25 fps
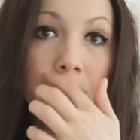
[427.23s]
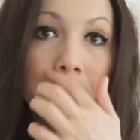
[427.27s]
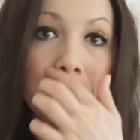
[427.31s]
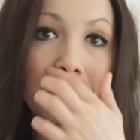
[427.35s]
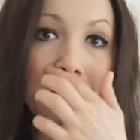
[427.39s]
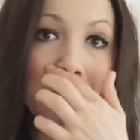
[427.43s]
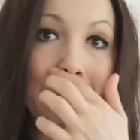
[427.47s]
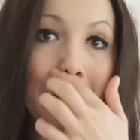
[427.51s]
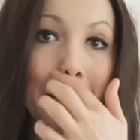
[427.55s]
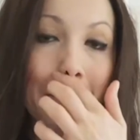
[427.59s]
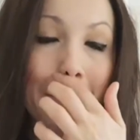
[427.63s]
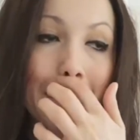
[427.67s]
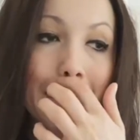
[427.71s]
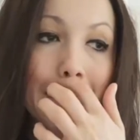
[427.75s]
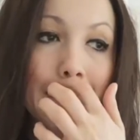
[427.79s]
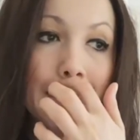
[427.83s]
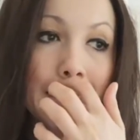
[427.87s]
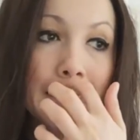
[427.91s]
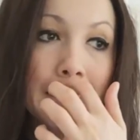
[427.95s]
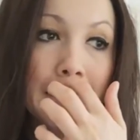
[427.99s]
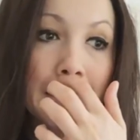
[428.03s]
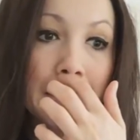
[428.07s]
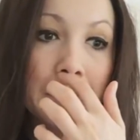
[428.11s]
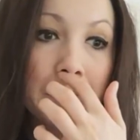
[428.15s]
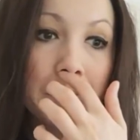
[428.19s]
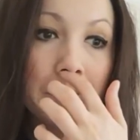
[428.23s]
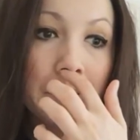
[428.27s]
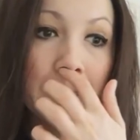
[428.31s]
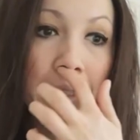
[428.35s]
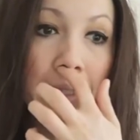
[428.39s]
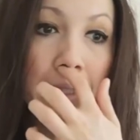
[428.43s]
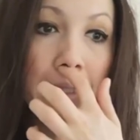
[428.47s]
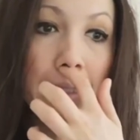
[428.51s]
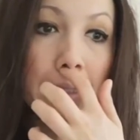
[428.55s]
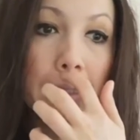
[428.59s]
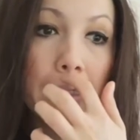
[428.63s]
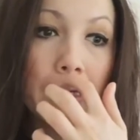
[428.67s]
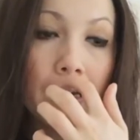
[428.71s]
So that means this
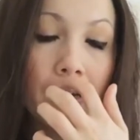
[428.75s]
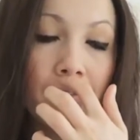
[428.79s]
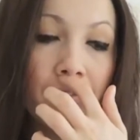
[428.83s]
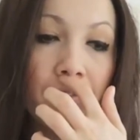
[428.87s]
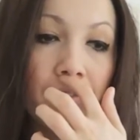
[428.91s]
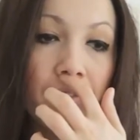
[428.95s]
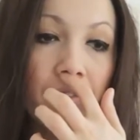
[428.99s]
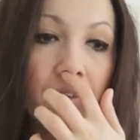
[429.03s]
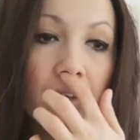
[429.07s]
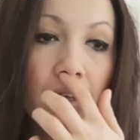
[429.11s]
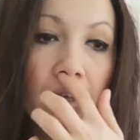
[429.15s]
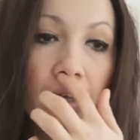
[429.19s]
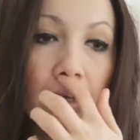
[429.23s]
week I've